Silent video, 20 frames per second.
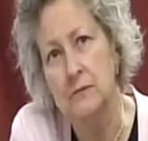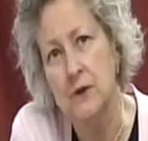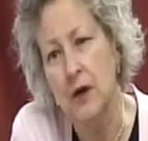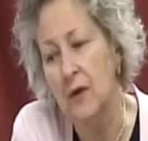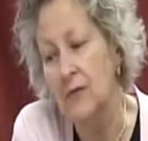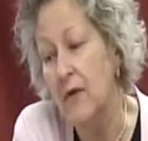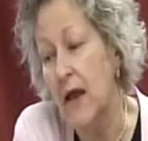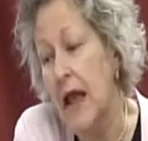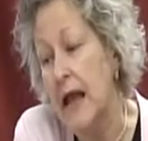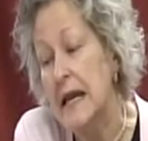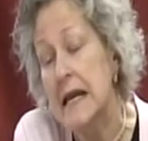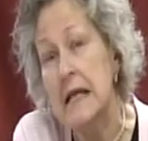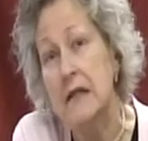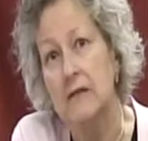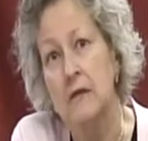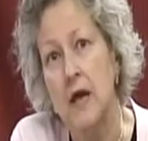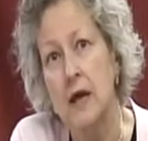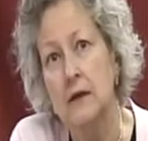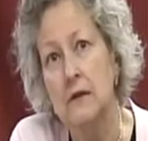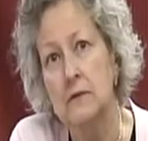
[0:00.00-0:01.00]
of
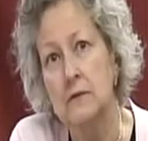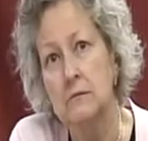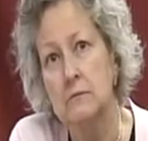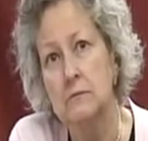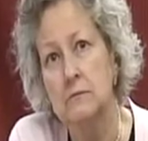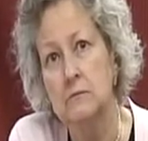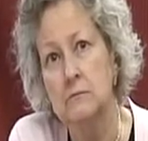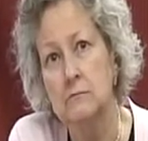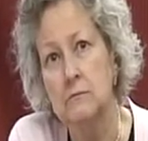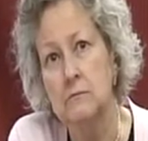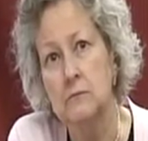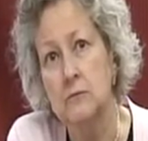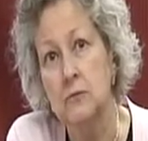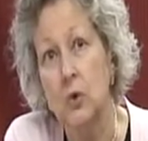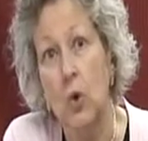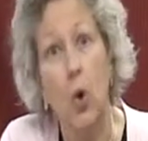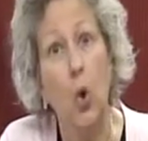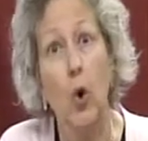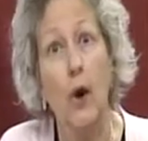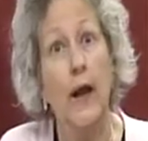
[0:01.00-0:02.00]
anything
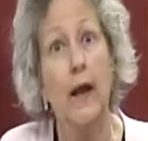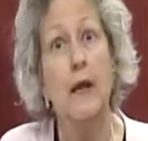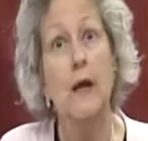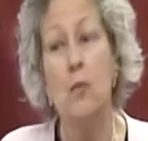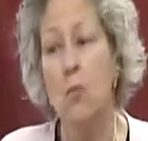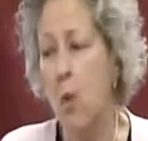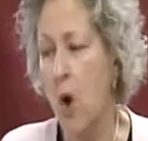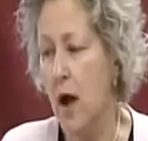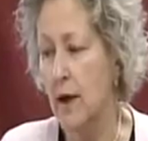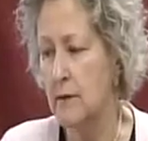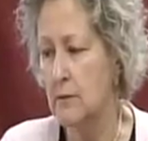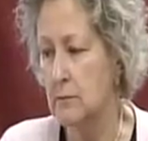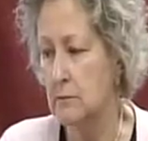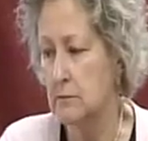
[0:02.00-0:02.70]
or anyone.